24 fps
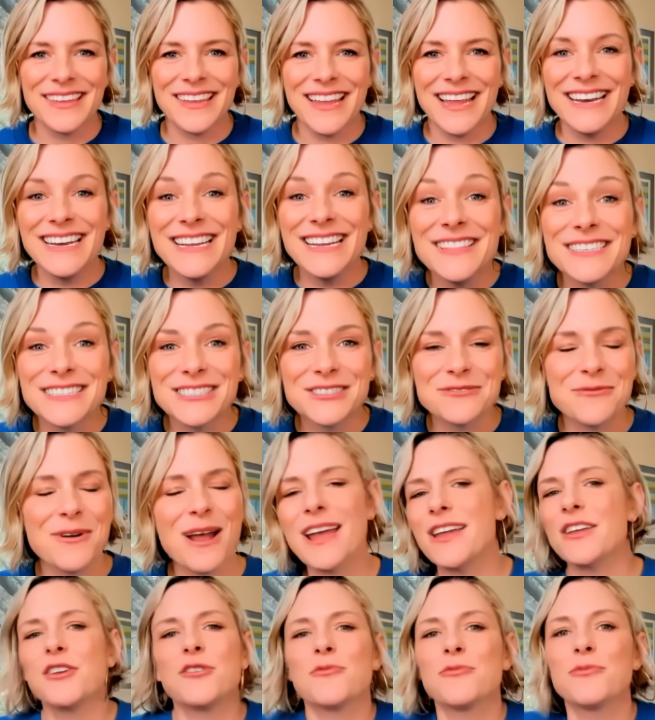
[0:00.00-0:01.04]
And in this
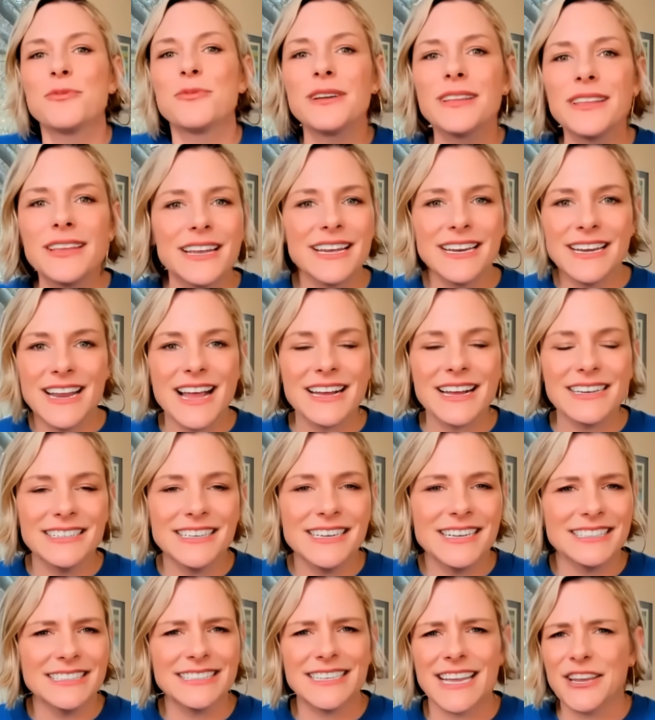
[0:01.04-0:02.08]
way, you're really
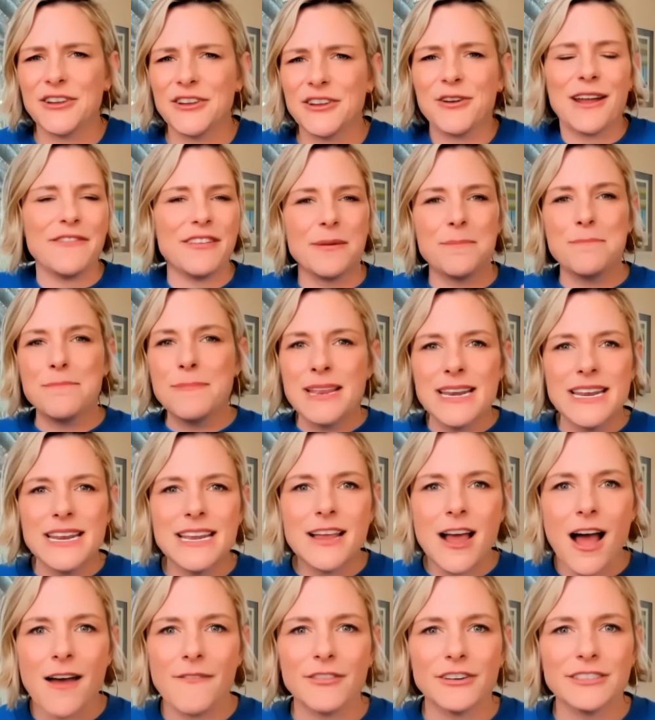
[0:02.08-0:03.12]
connecting. It's like you're having mini
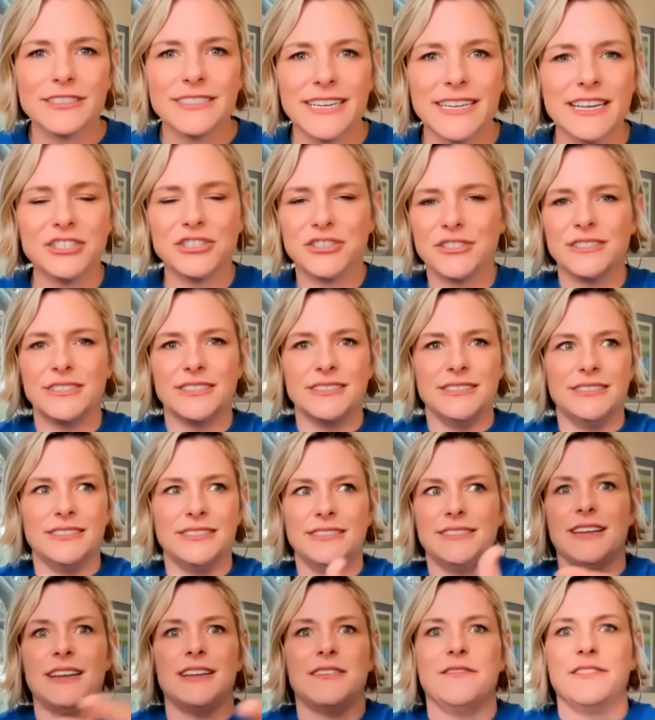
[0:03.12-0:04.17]
conversations
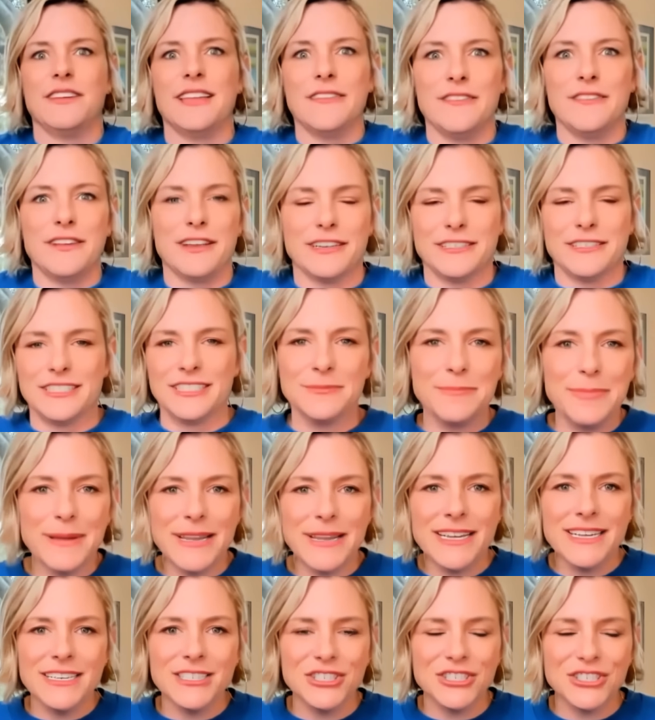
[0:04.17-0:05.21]
instead of giving a
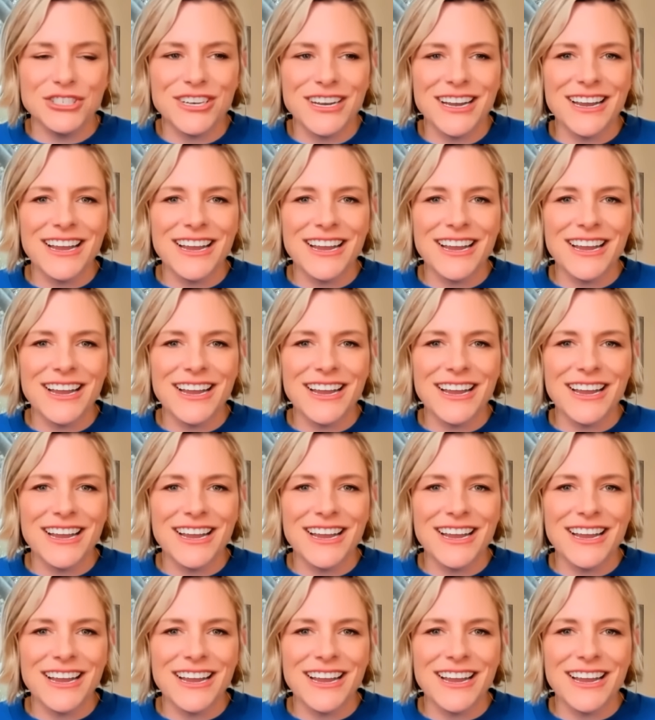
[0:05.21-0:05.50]
speech.